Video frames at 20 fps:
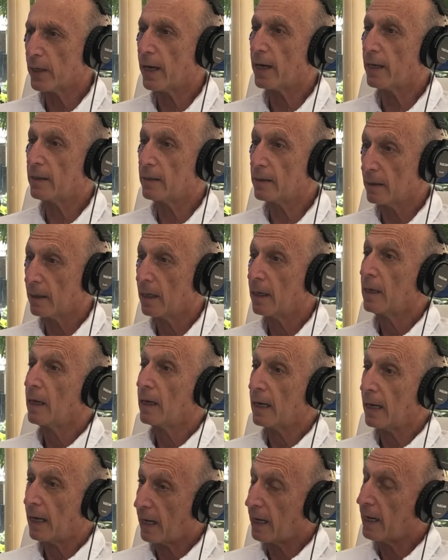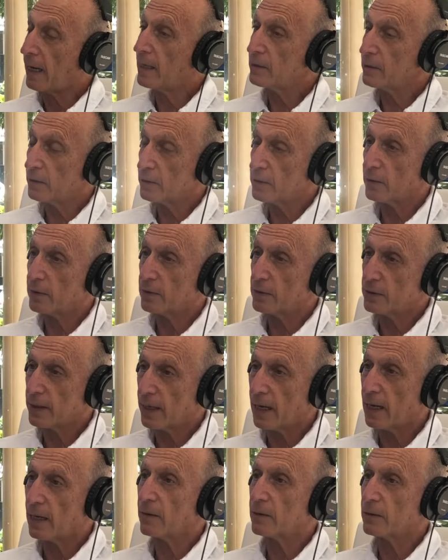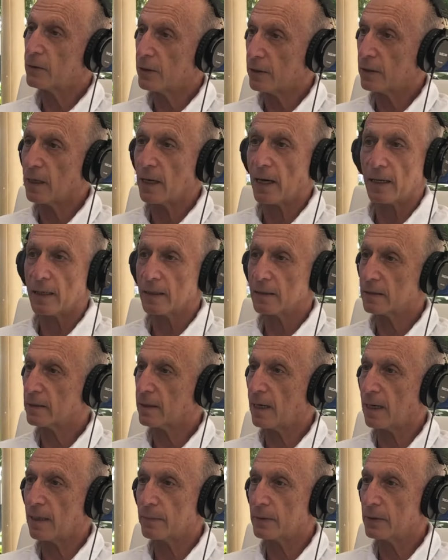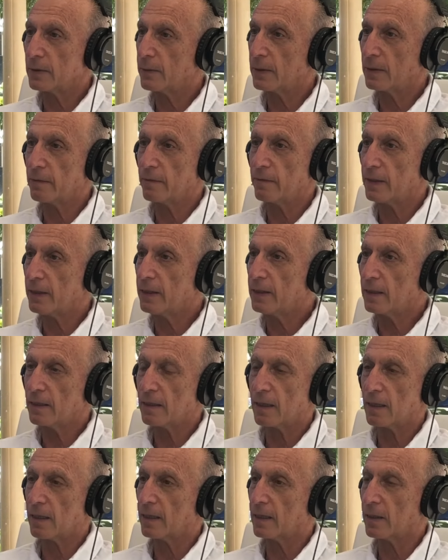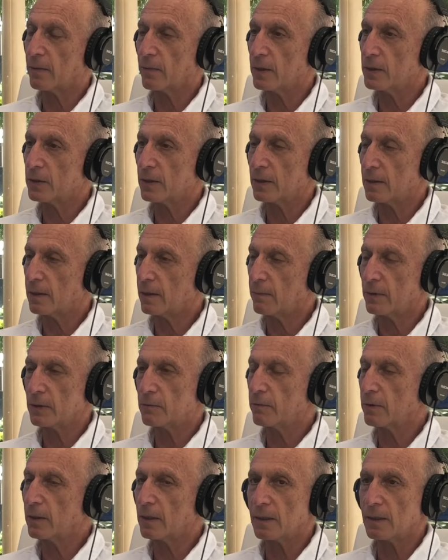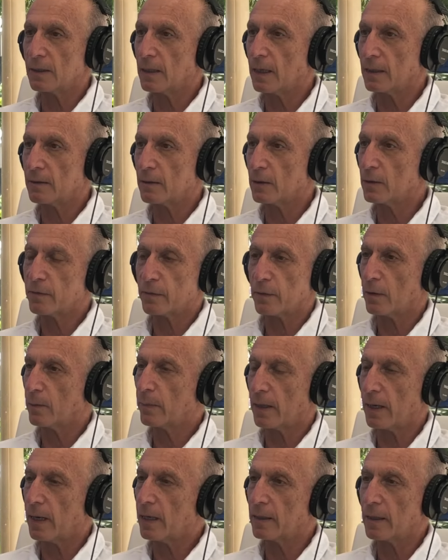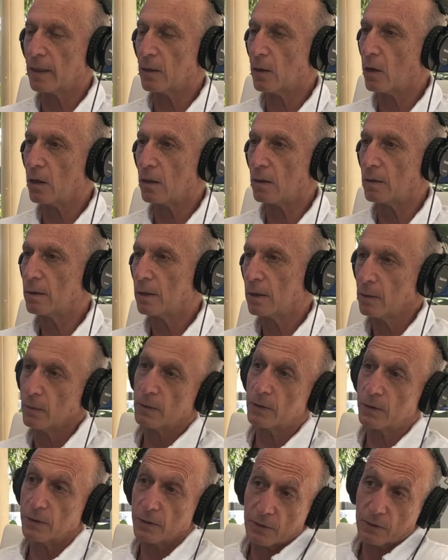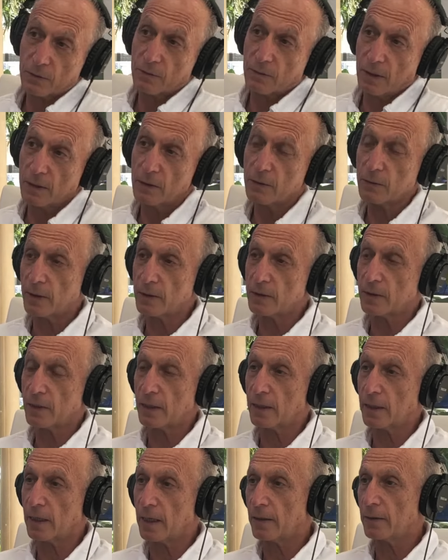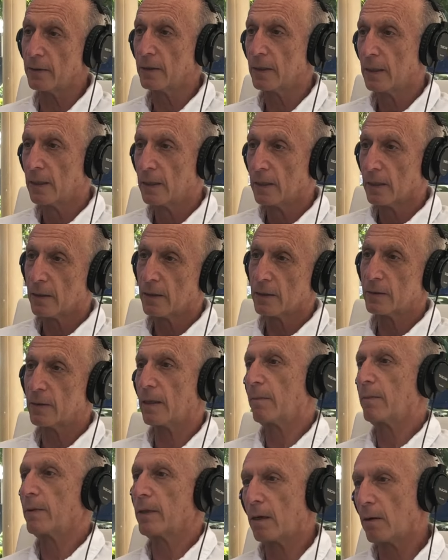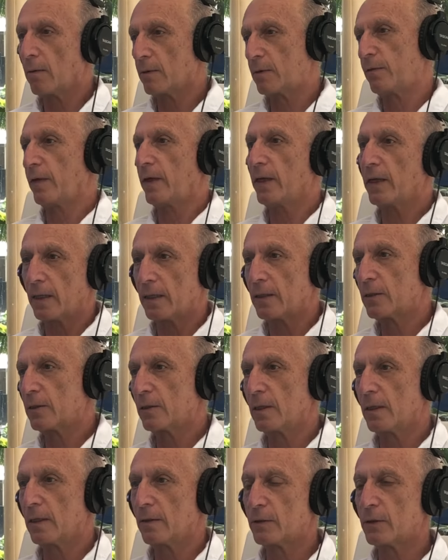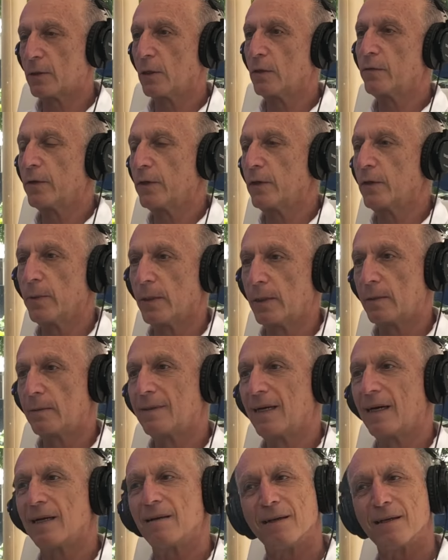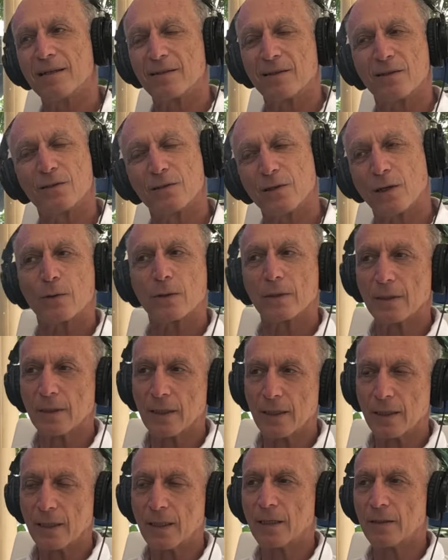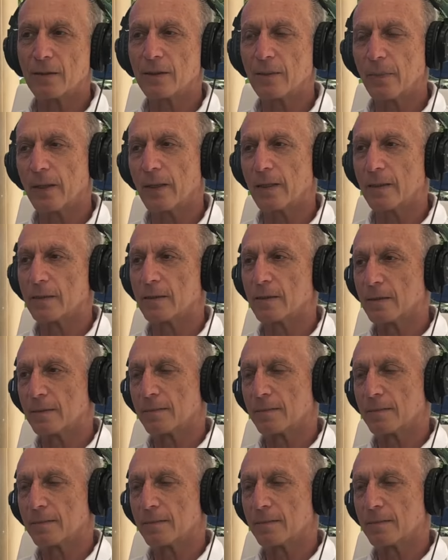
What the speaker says: And as it turns out, she had to stop doing the vegan thing. It was really not good for her body at all. Which is interesting, I just think, it's vegan, it's good for you, but not necessarily. It depends.